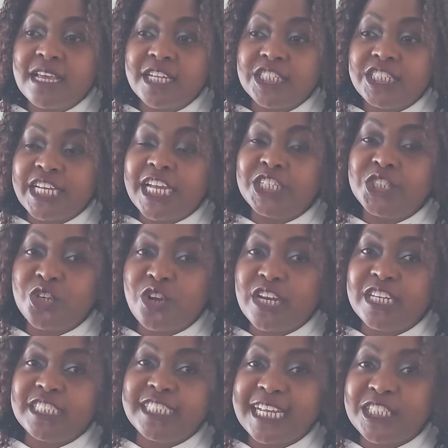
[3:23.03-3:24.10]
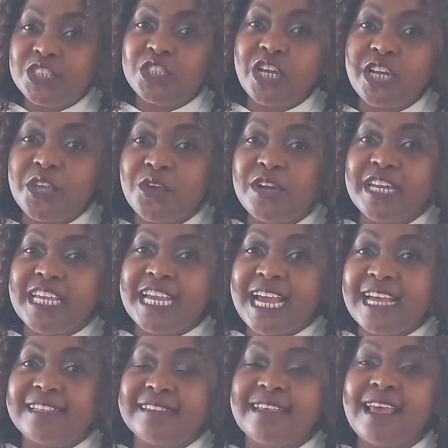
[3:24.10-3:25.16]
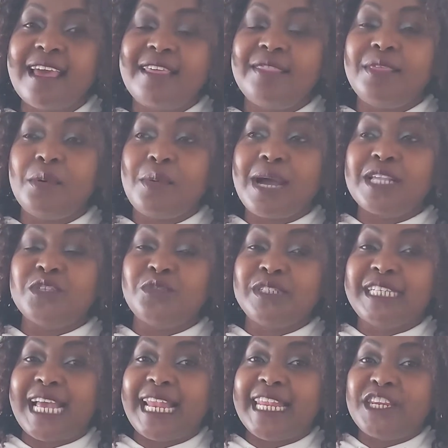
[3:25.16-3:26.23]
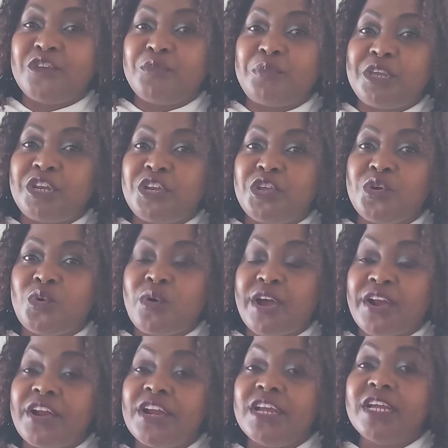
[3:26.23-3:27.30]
check your knickers, the ones which are a little bit newer,